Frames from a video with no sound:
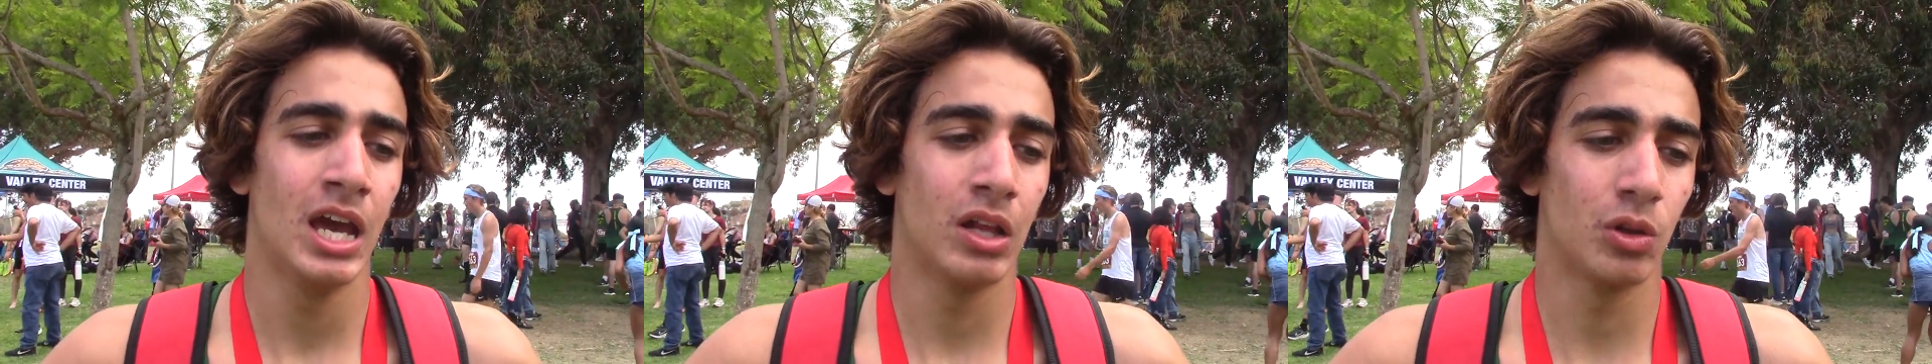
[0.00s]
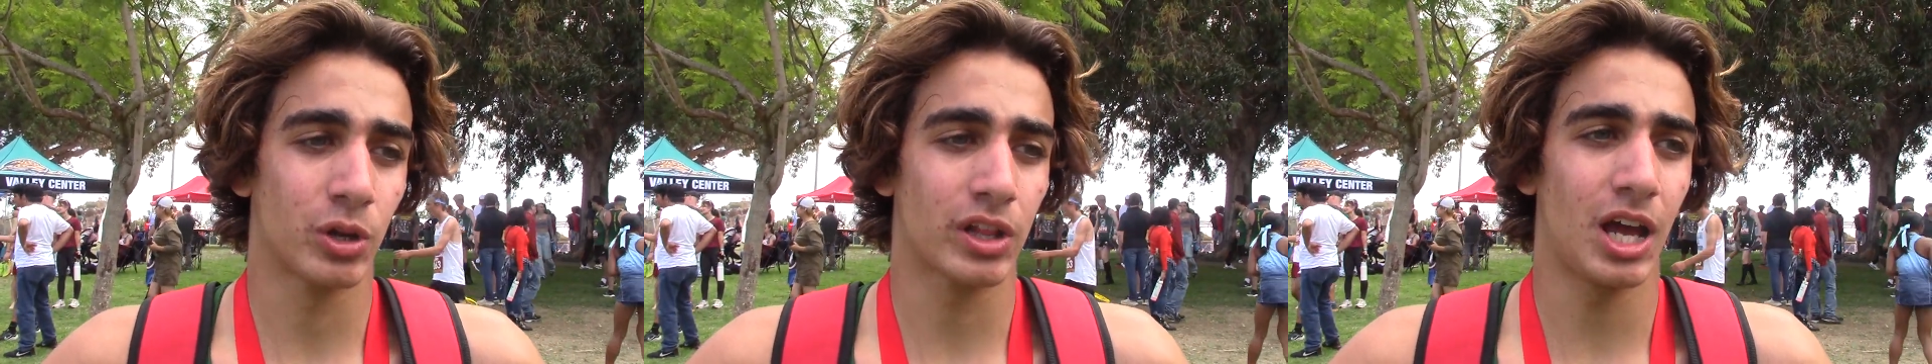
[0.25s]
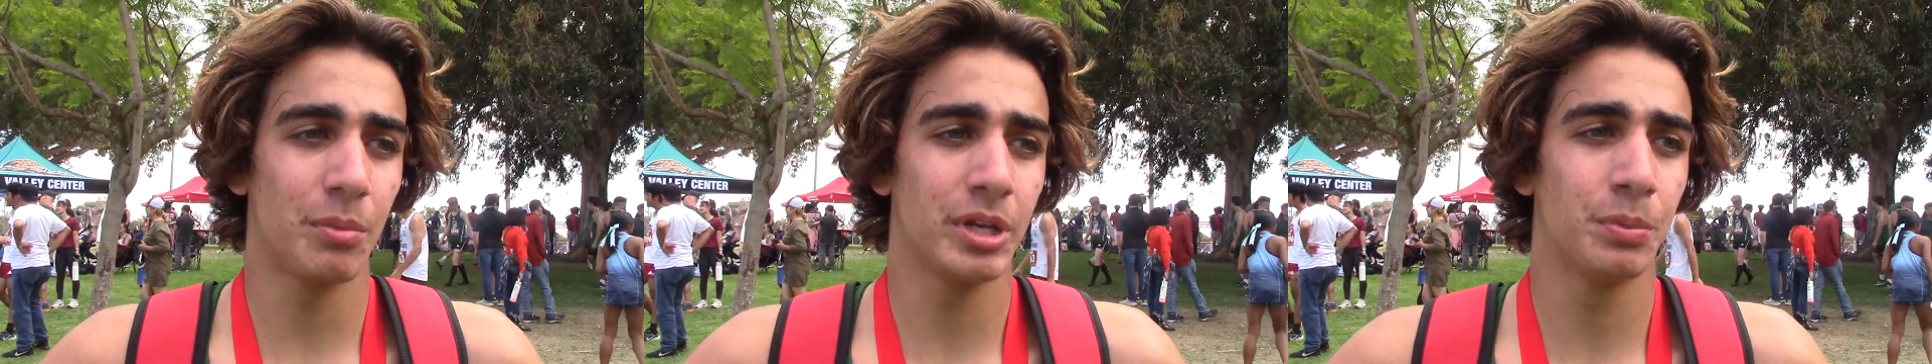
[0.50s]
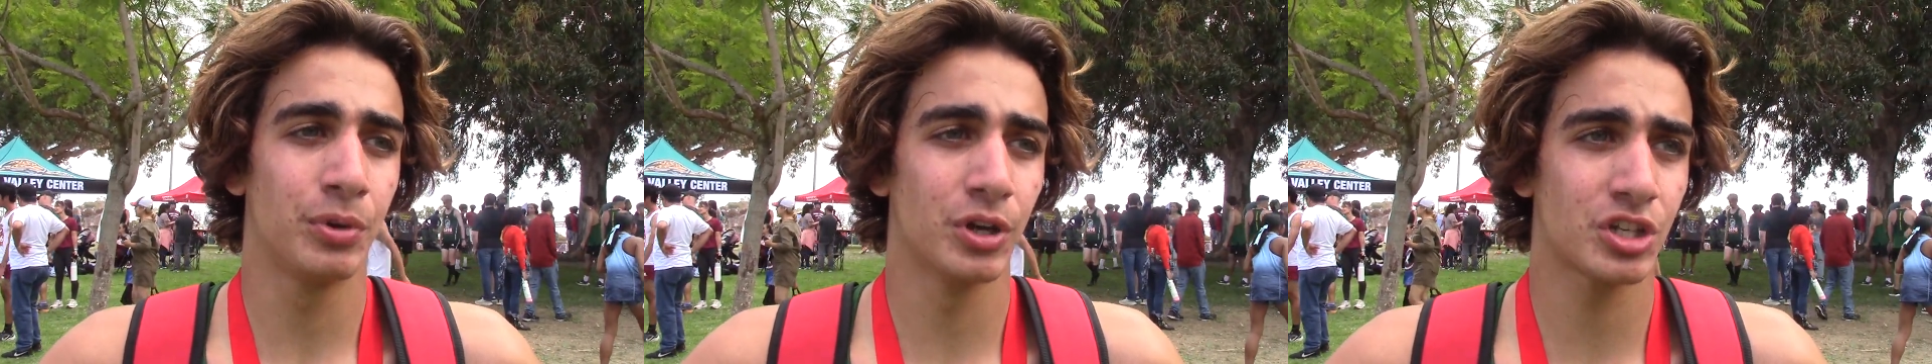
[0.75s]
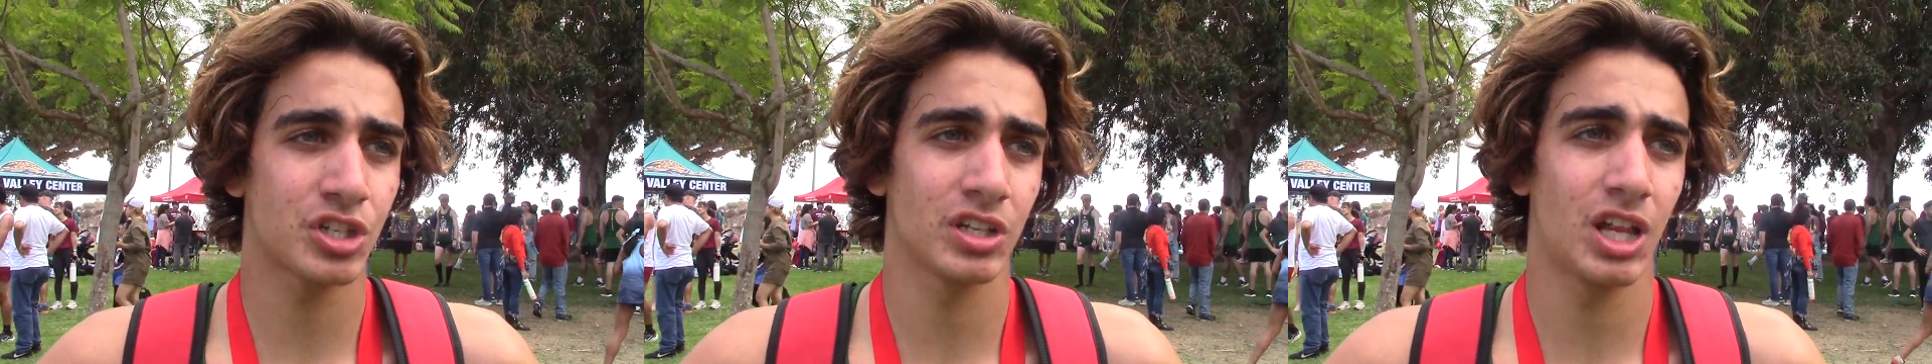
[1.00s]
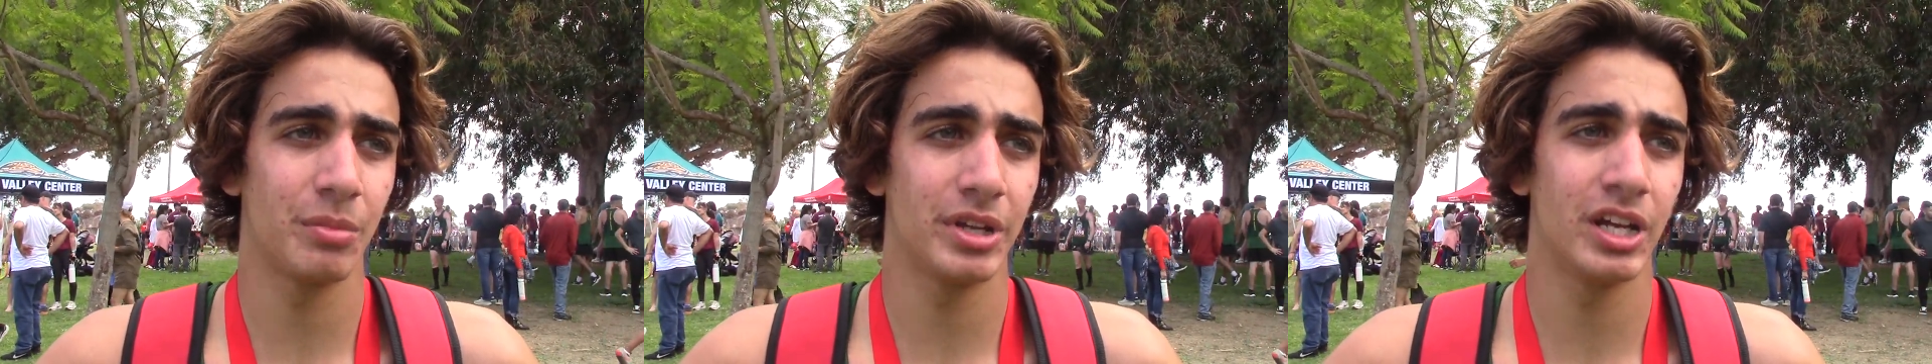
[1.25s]
Lord, allow me to push,
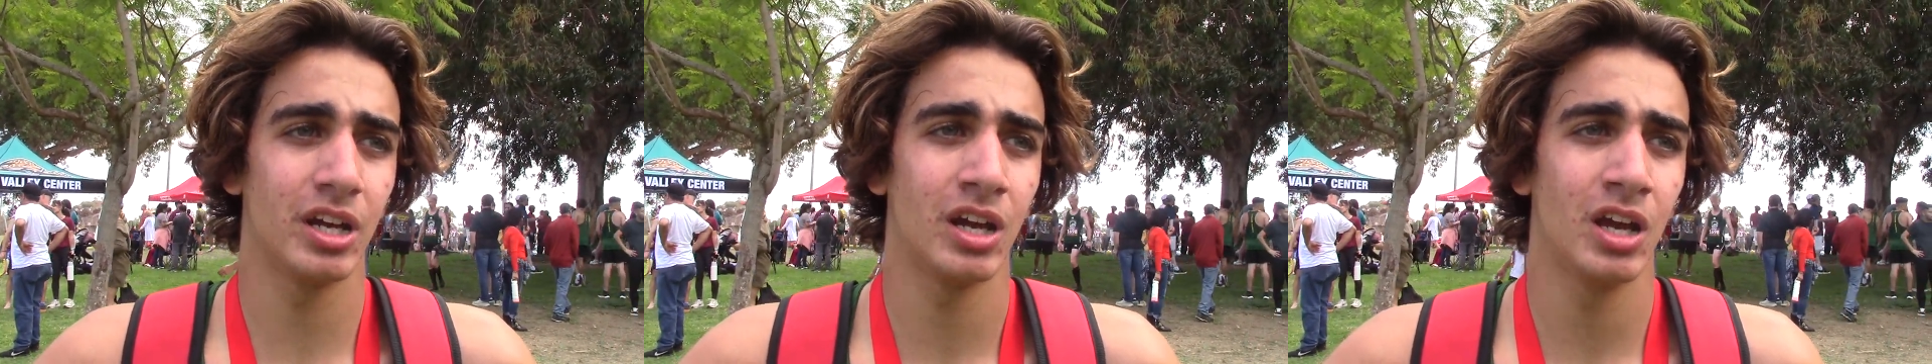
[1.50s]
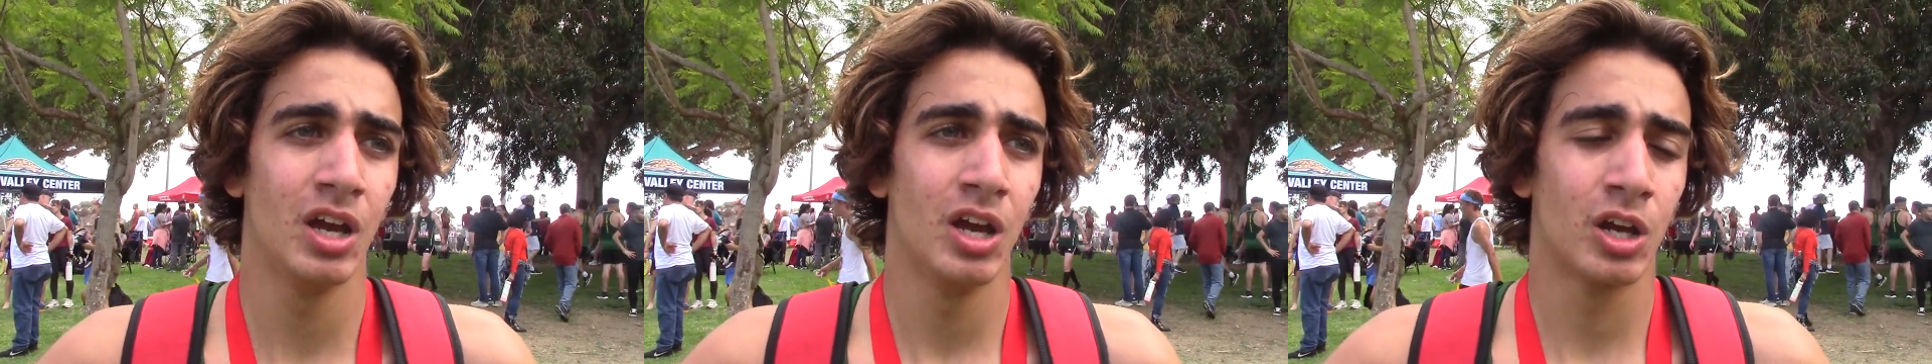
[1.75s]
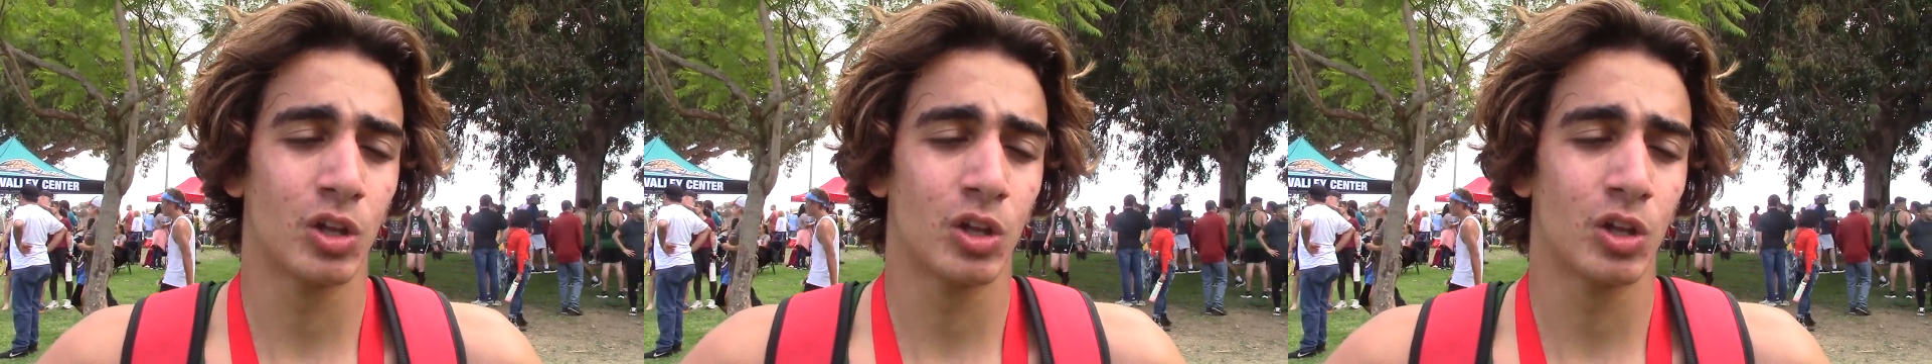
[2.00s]
allow me to